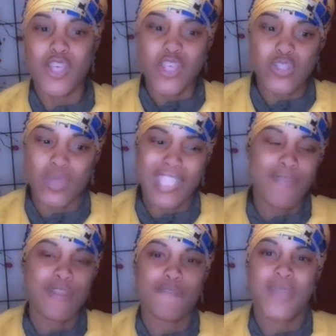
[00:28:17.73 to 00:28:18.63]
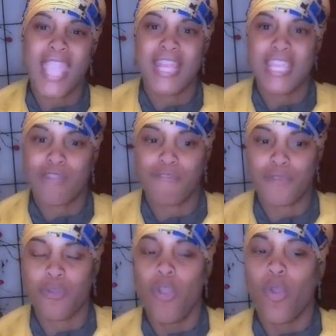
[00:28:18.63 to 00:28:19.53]
So even if you had an
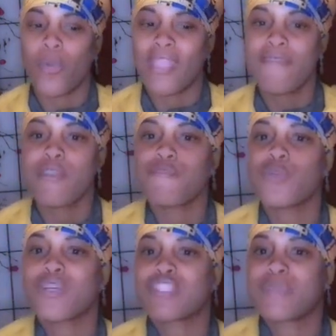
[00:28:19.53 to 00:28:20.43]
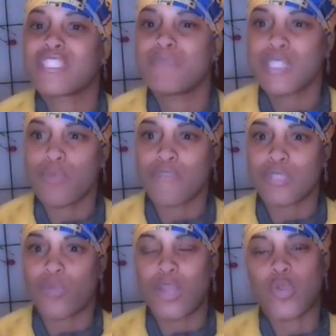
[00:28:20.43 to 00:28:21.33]
interview, or even if you was to be speaking with
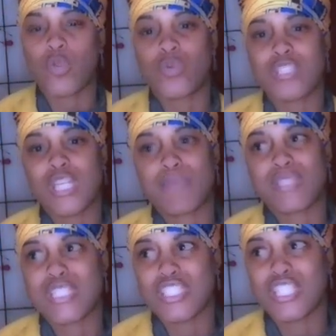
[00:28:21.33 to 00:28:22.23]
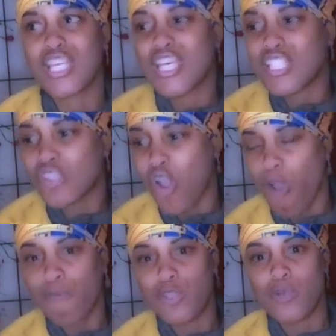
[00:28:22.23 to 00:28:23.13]
someone who was in a position to
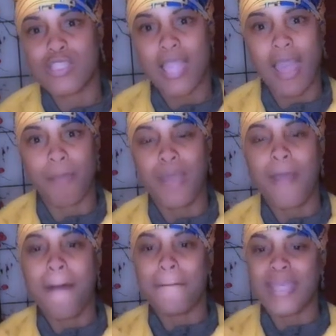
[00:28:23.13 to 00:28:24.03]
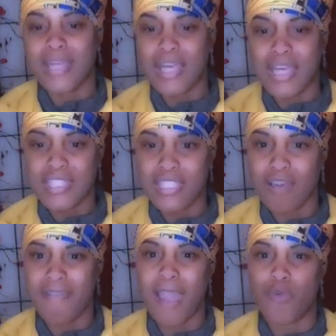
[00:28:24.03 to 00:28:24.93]
offer you a job, because
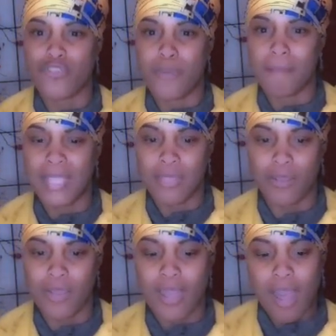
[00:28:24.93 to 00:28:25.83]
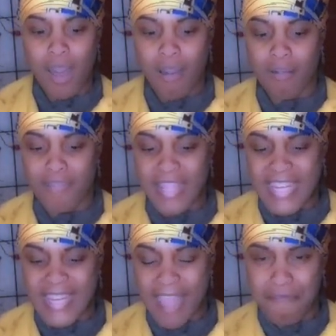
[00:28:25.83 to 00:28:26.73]
of our demeanor of
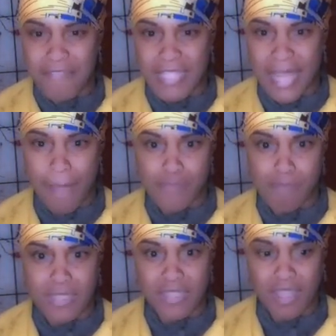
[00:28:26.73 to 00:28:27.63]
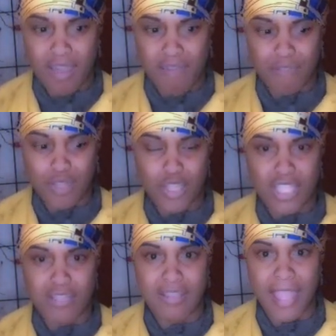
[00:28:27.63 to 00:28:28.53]
not feeling optimistic, of
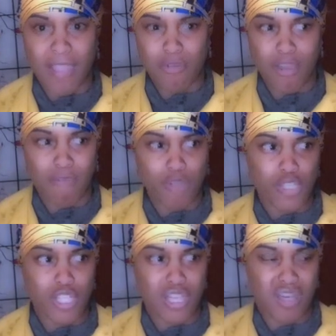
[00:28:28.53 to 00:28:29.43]
looking down, of looking